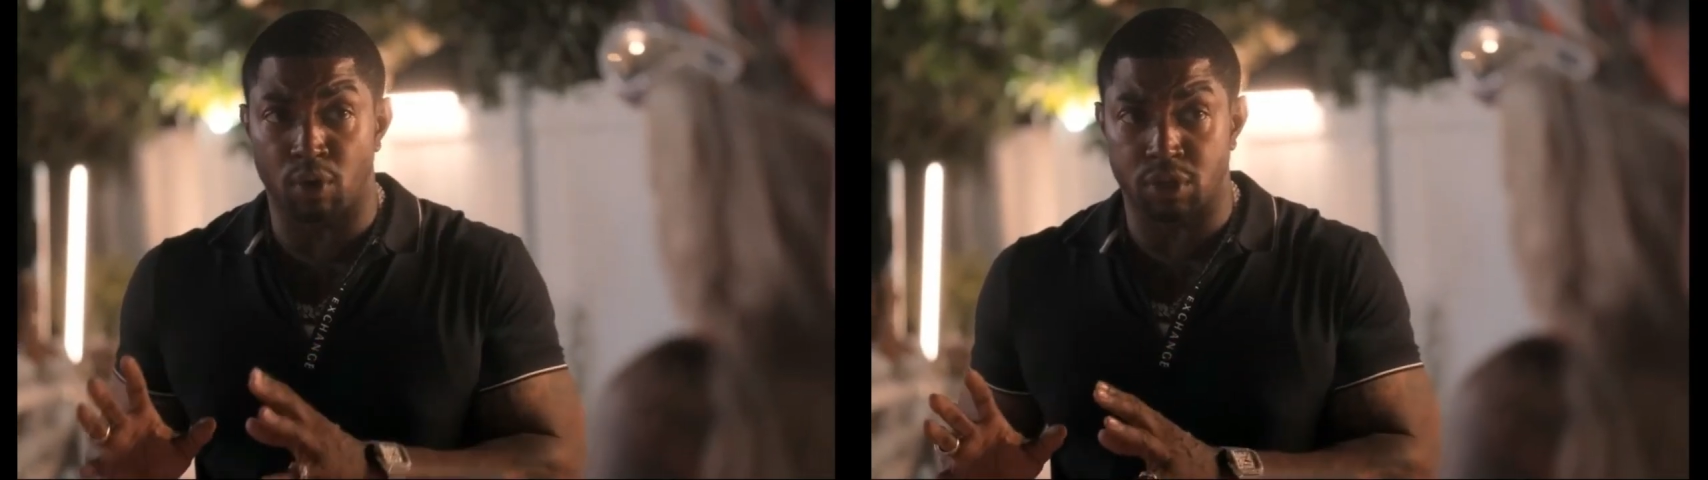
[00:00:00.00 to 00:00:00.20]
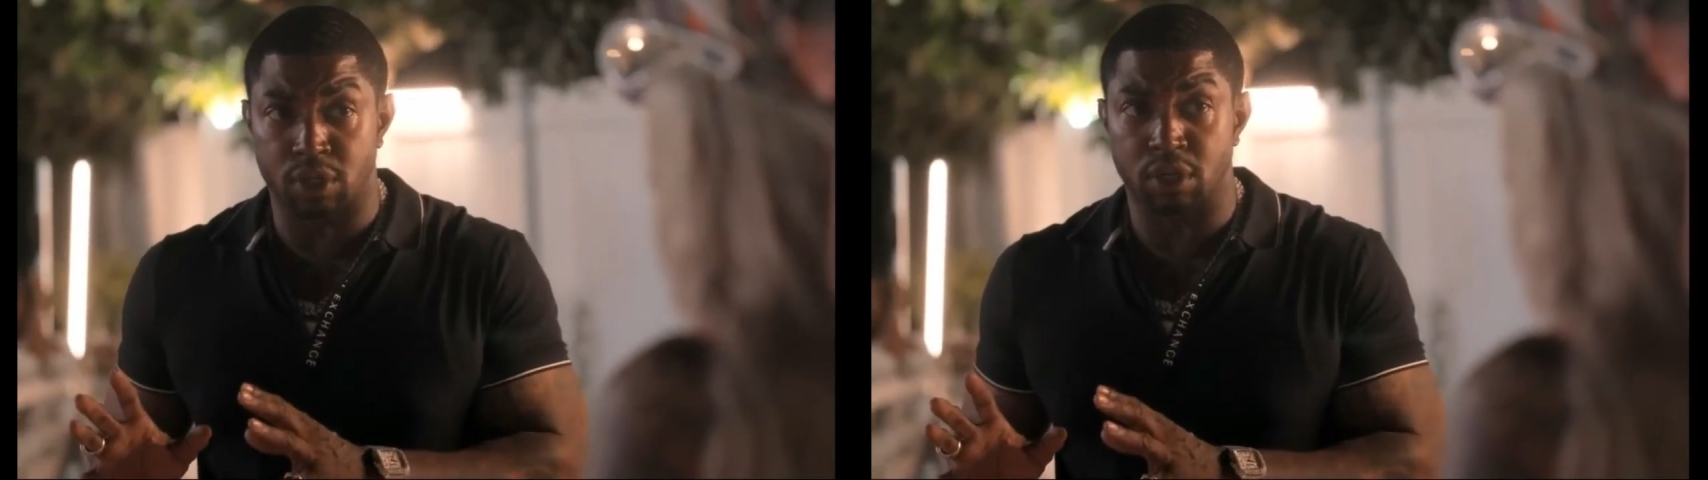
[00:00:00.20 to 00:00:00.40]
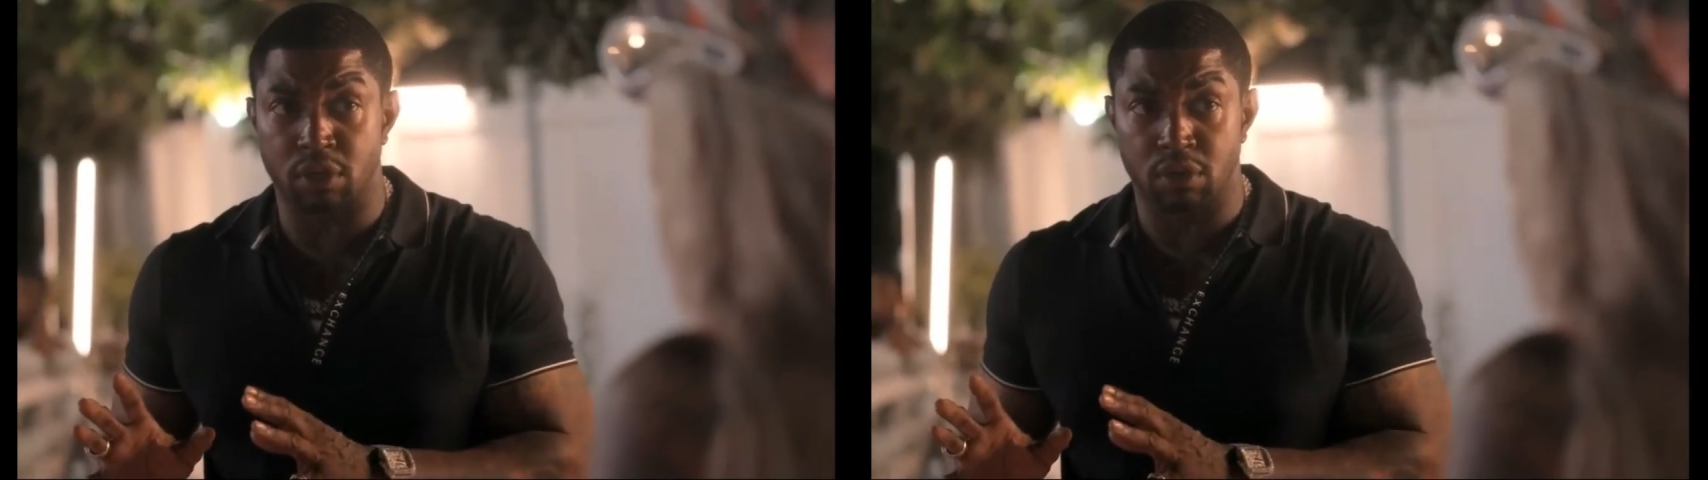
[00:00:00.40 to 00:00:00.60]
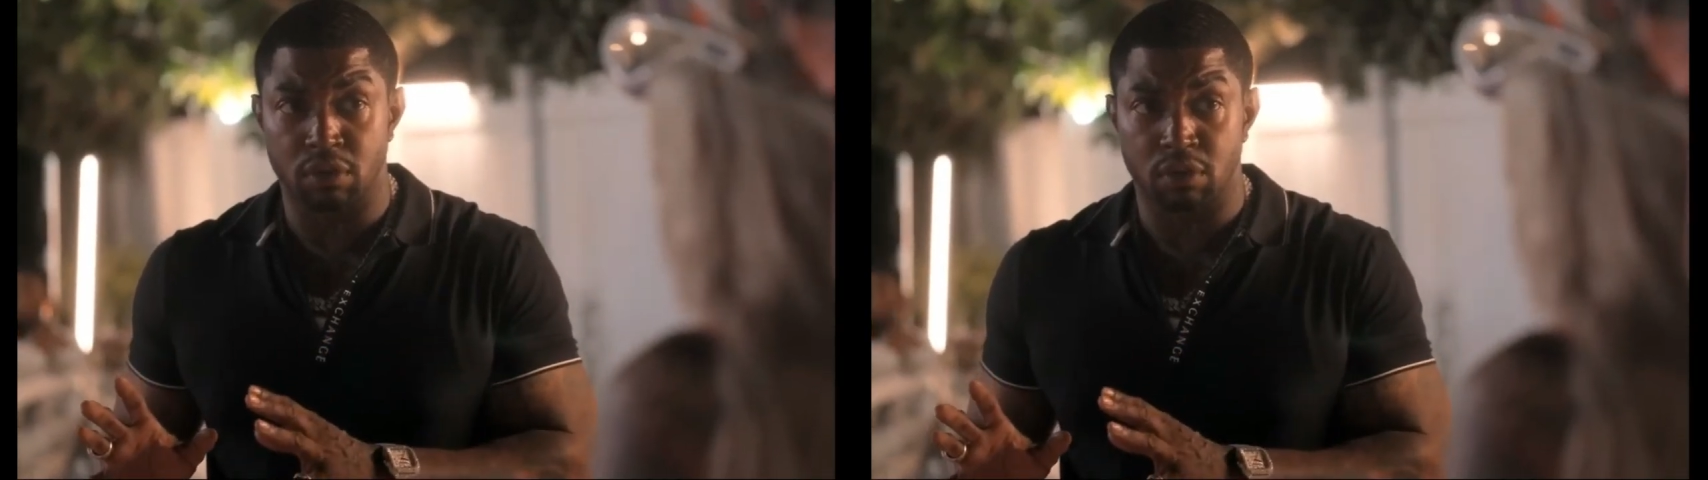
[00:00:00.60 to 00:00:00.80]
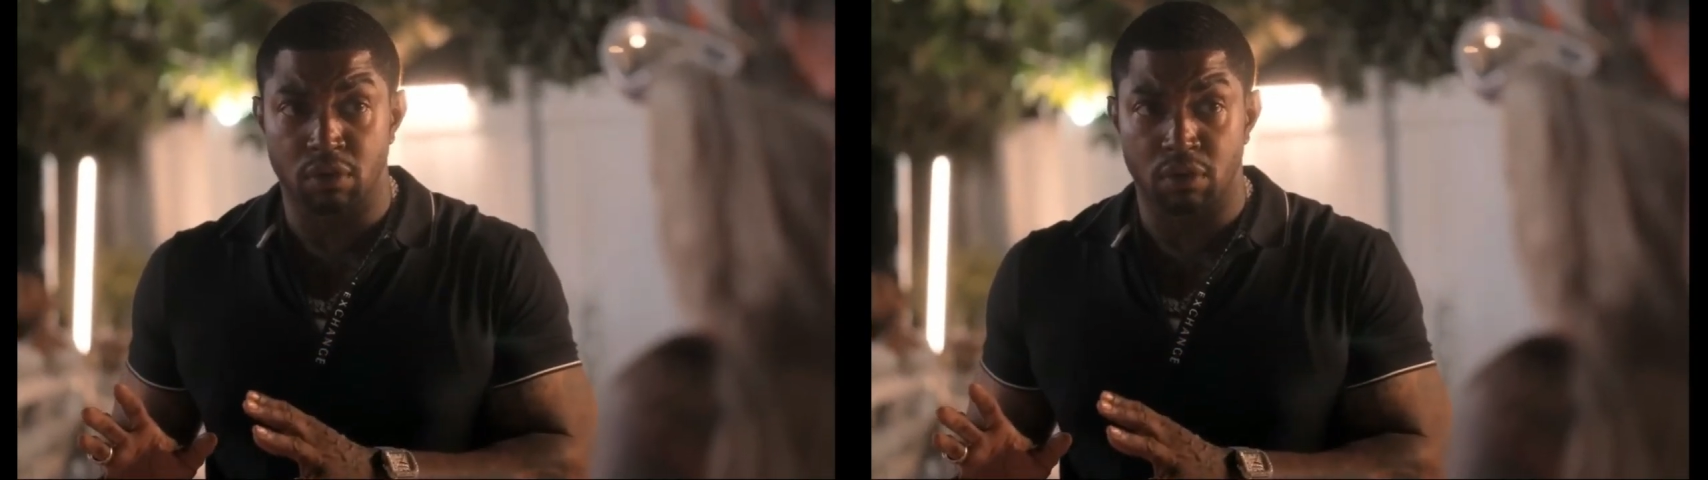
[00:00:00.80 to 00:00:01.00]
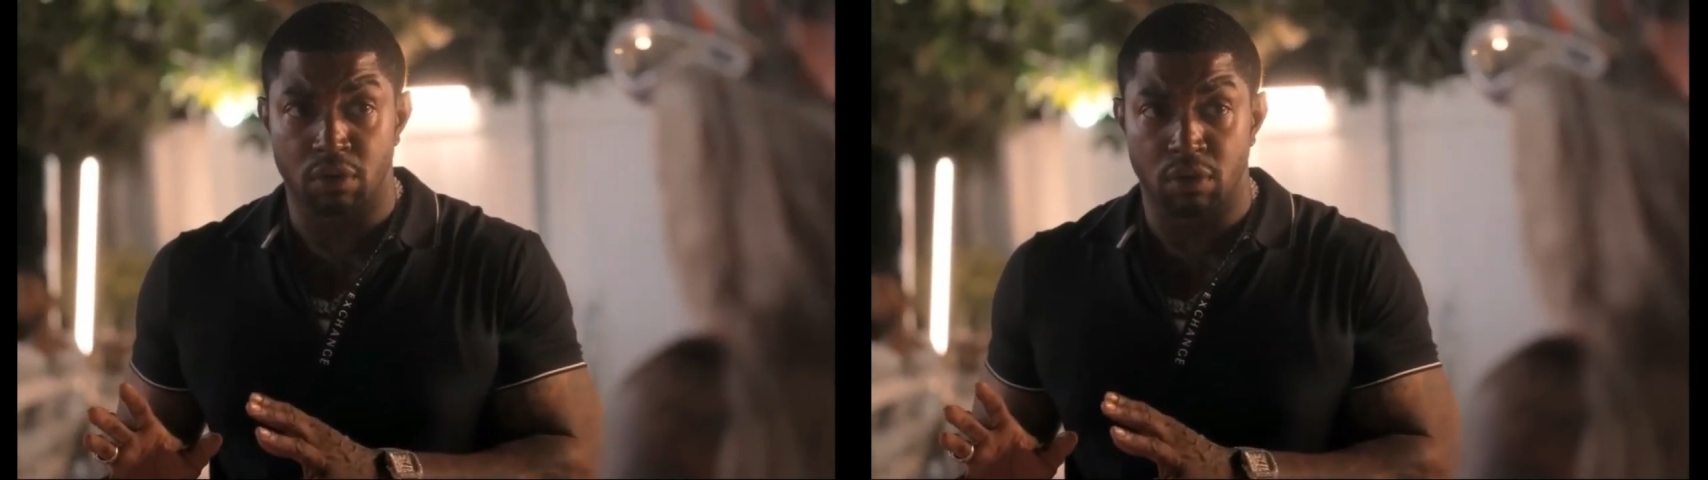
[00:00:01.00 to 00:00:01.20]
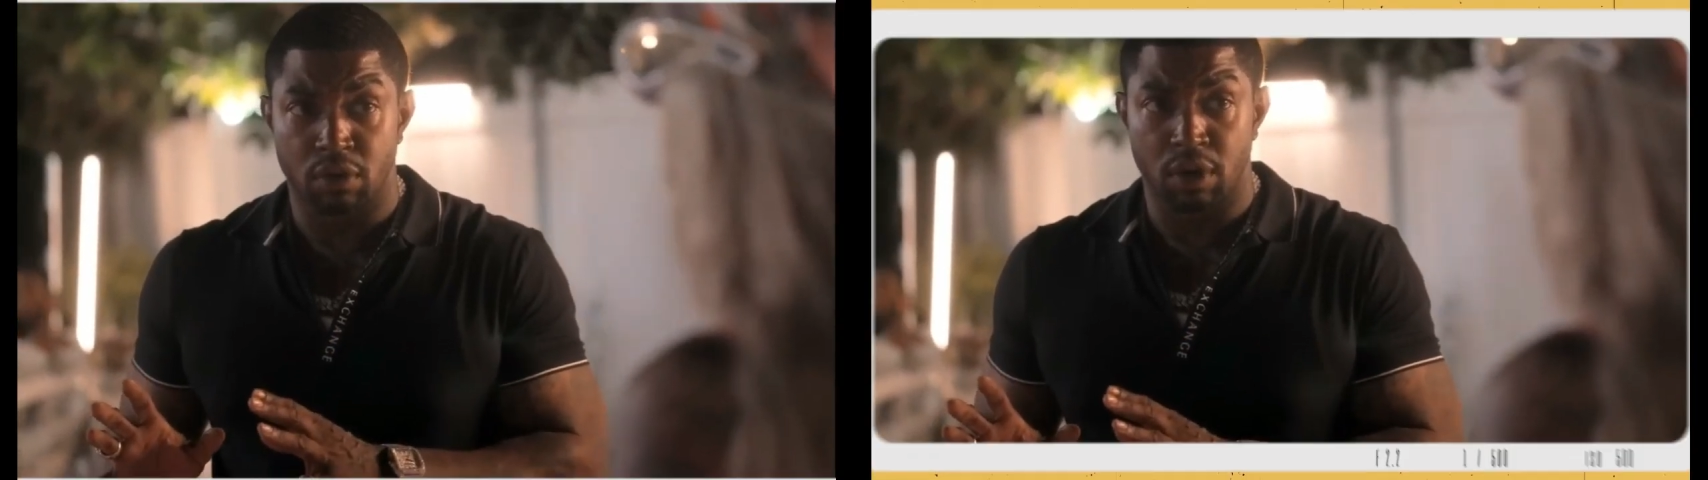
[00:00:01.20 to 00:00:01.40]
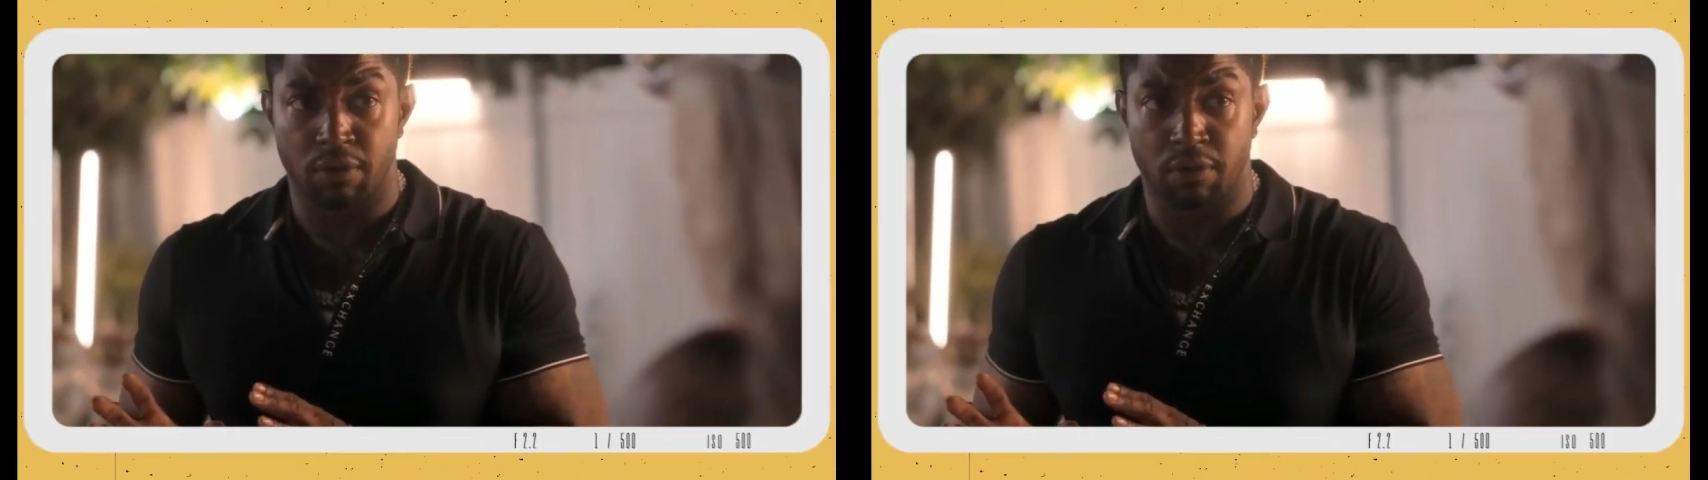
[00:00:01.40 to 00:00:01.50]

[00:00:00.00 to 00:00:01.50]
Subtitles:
hear Bambi say,